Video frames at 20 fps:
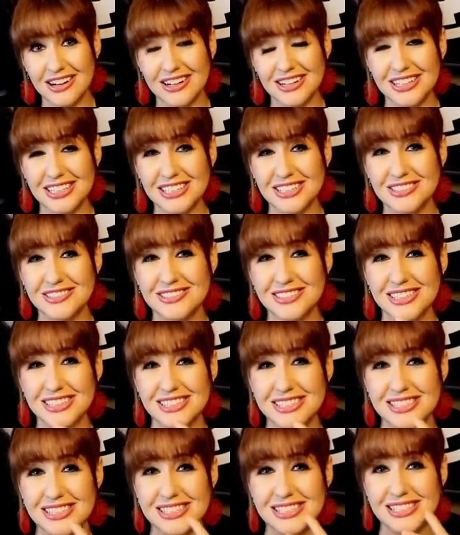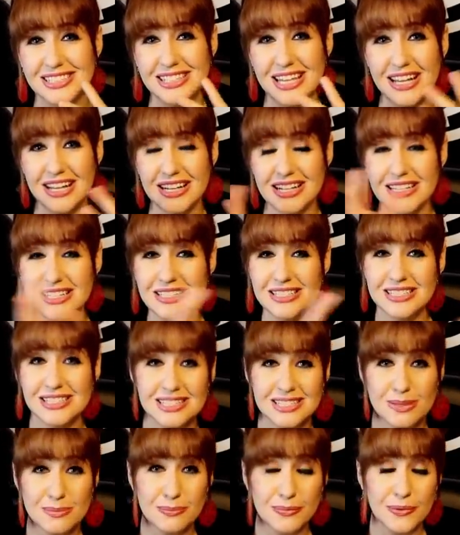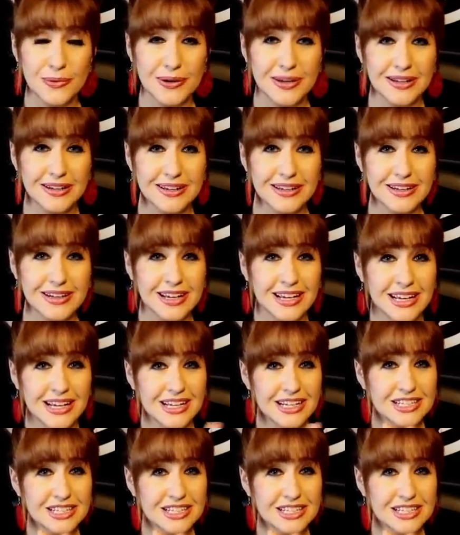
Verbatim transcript: Are you excited, disappointed?